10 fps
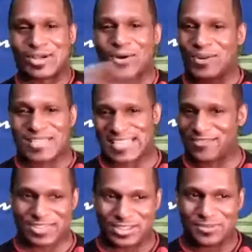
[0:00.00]
toys that I've
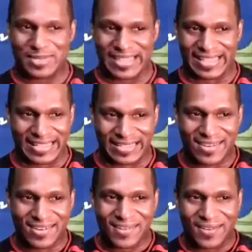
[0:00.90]
accumulated,
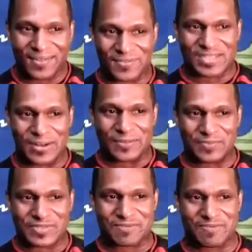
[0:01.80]

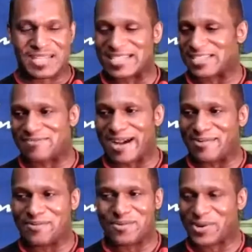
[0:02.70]
because of my
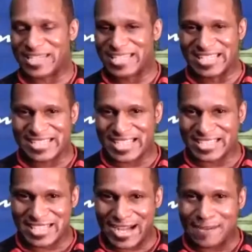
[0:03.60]
working at a sex
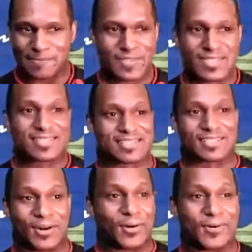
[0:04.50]
shop.
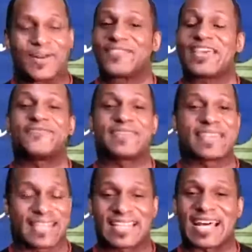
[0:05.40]
So they've
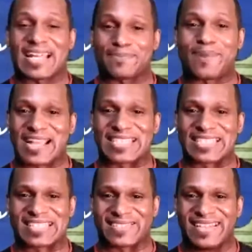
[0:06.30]
been getting a lot of
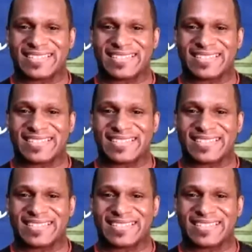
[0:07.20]
practice.